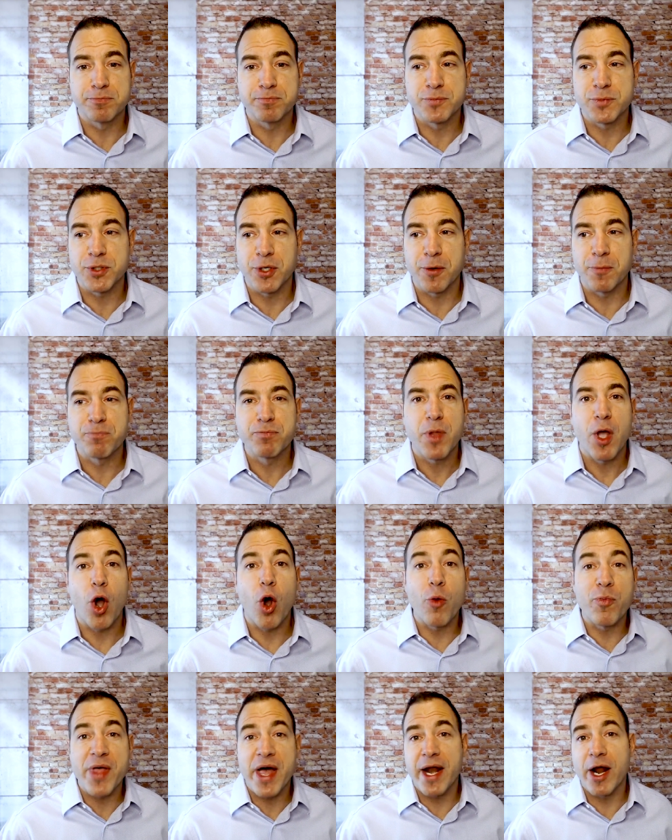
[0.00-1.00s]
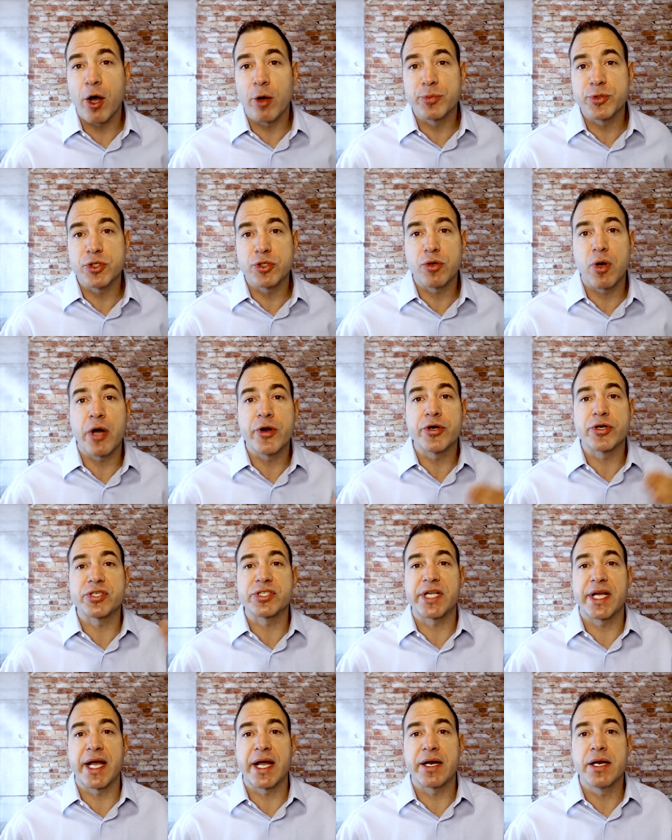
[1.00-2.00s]
So hope that helps you
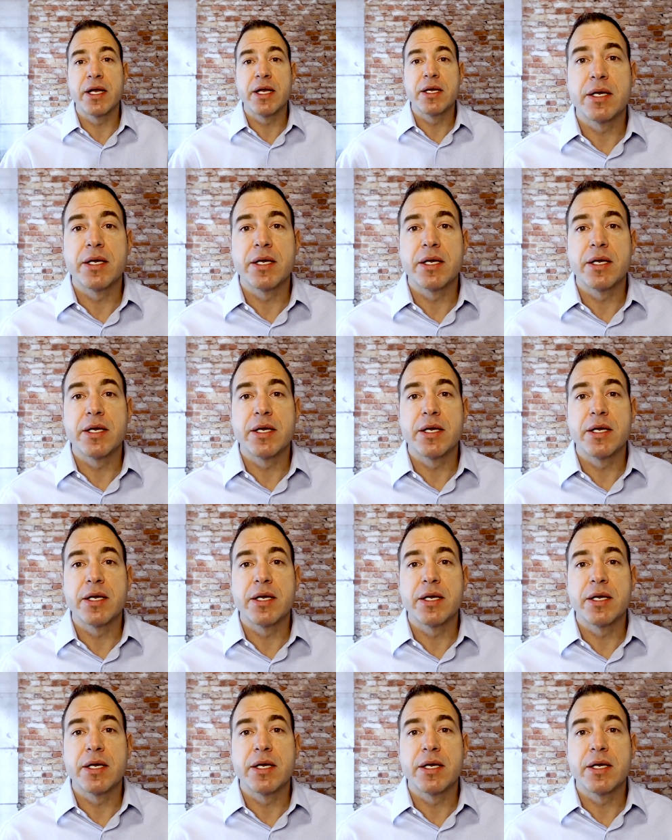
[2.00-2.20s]
understand